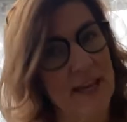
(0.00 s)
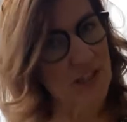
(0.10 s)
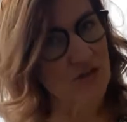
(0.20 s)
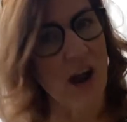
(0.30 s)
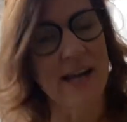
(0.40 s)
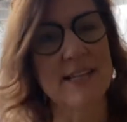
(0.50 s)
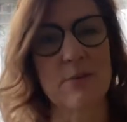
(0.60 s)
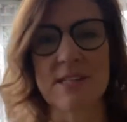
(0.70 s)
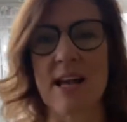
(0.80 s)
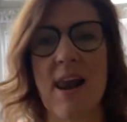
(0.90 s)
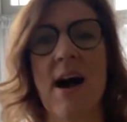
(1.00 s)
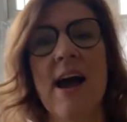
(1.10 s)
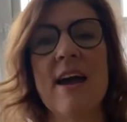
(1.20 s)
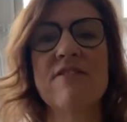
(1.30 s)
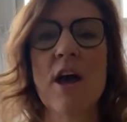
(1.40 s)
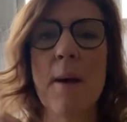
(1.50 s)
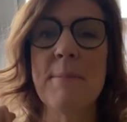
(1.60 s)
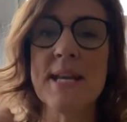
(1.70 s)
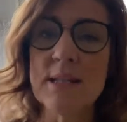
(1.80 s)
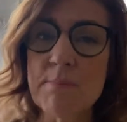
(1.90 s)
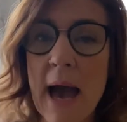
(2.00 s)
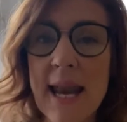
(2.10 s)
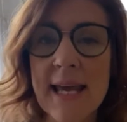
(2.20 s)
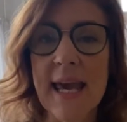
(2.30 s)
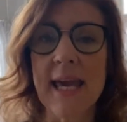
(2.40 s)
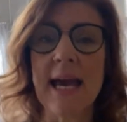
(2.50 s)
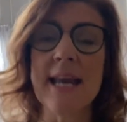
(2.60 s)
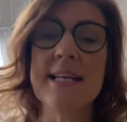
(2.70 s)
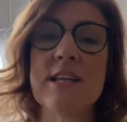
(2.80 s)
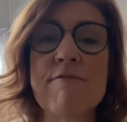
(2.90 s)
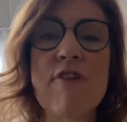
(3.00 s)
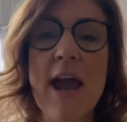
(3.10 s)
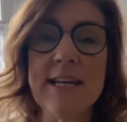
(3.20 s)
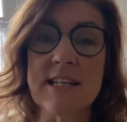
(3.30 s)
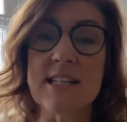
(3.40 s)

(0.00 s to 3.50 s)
That's right, it was Goliath, but he's panicking and he's afraid,